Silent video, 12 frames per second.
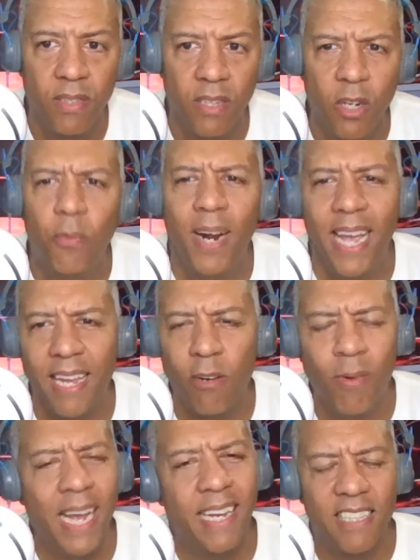Right.
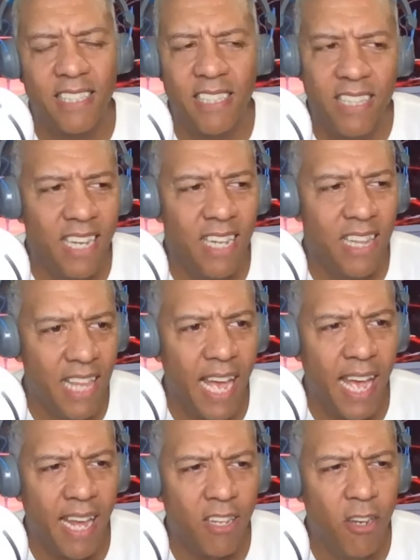Look at
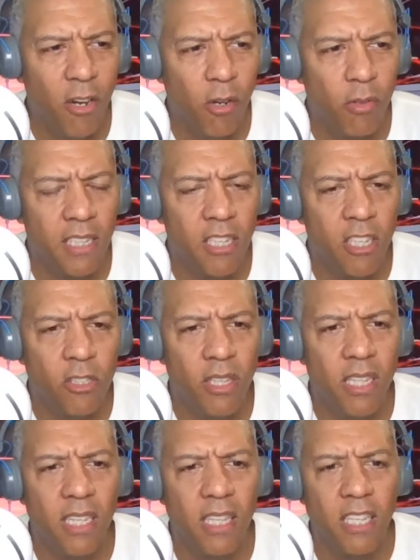that. The country
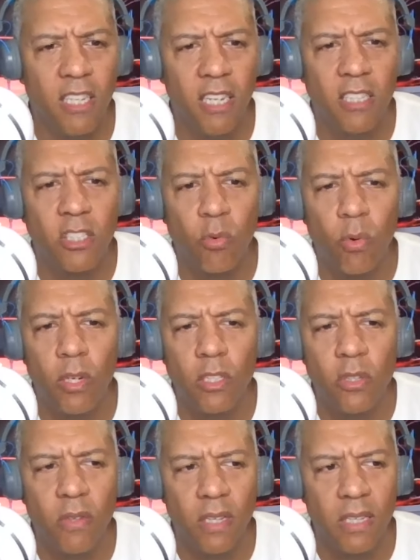that doesn't want
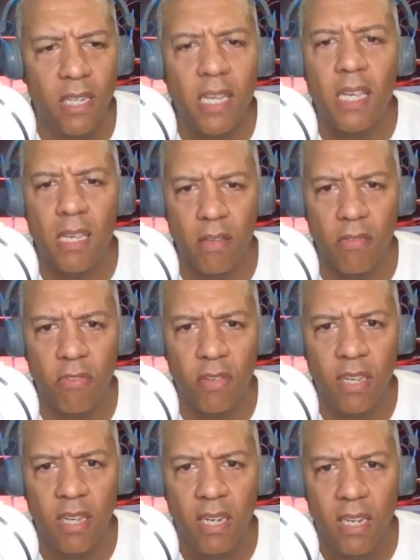you to leave.
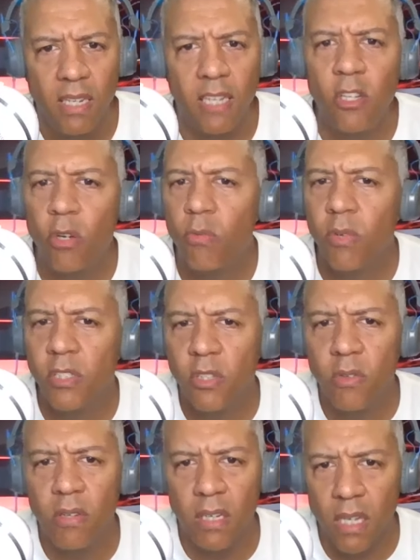They don't want you
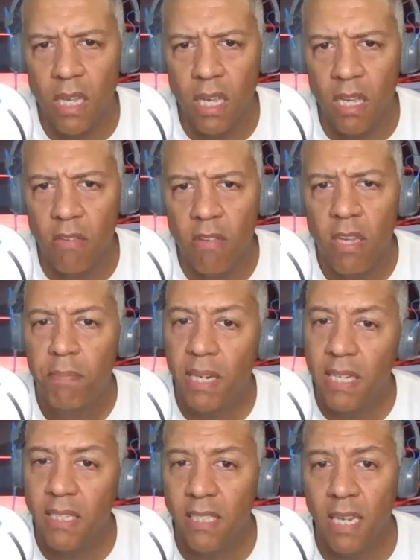to leave, but at
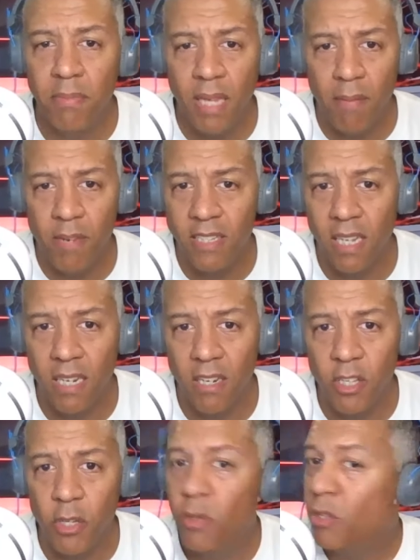the same time, they're telling
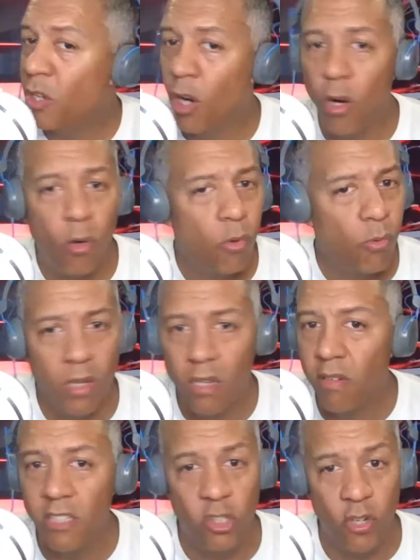you the whole world
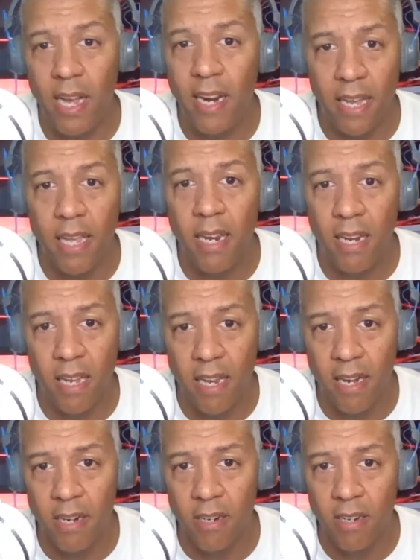is trying to get in
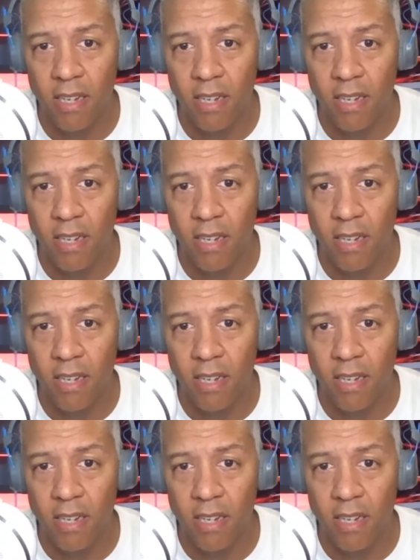here.